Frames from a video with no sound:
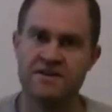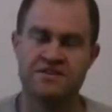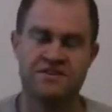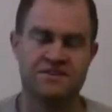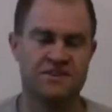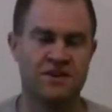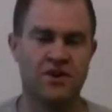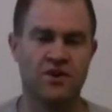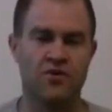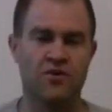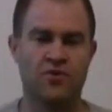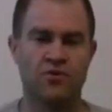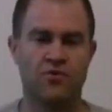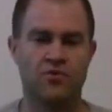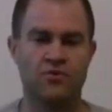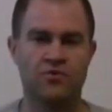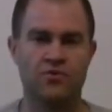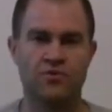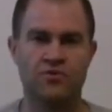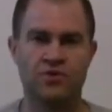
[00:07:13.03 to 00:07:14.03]

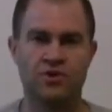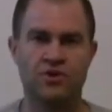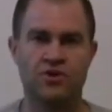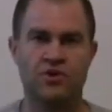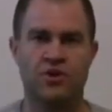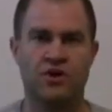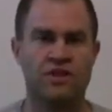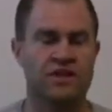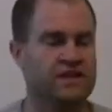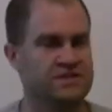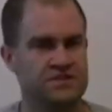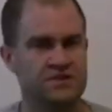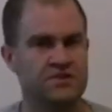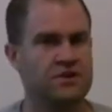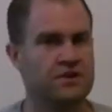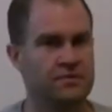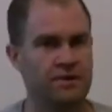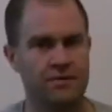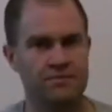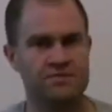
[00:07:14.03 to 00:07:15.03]
So, you know, unless
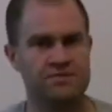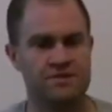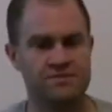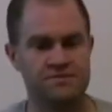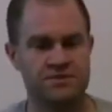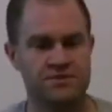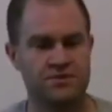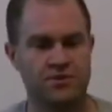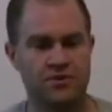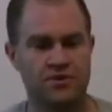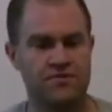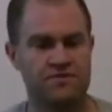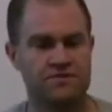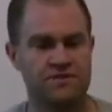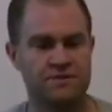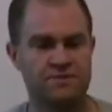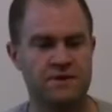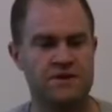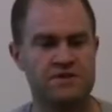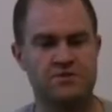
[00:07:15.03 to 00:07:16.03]
you come up with some sort
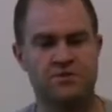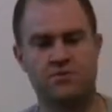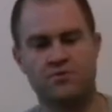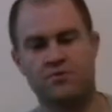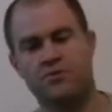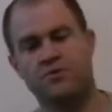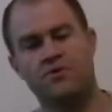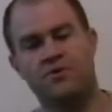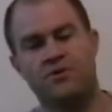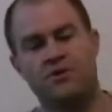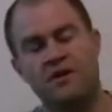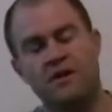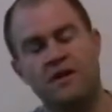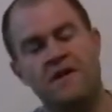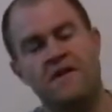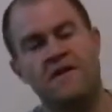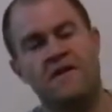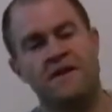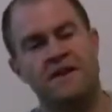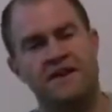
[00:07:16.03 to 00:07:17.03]
of special
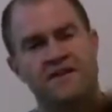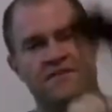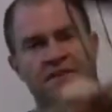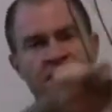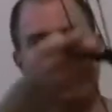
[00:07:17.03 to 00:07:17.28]
rule, if